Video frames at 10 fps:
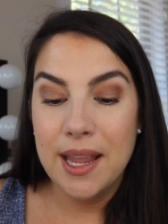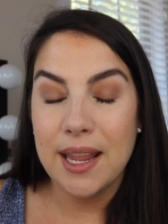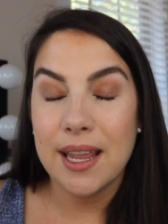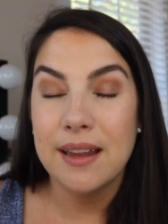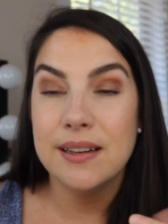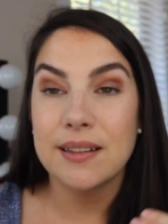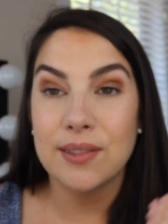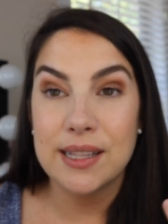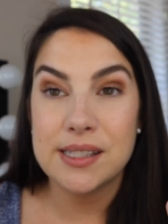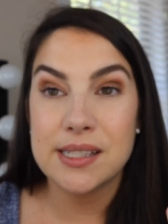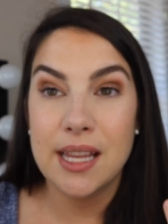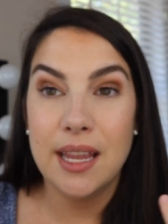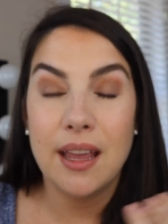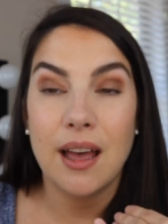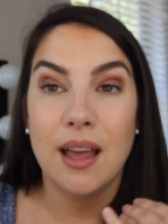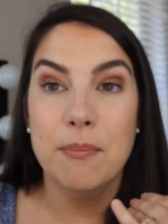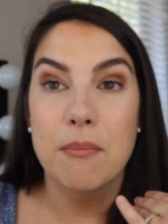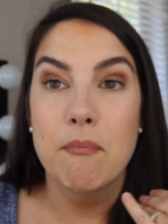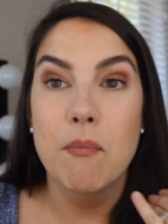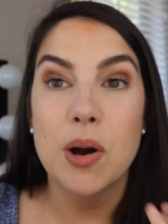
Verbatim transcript: and let's say I'm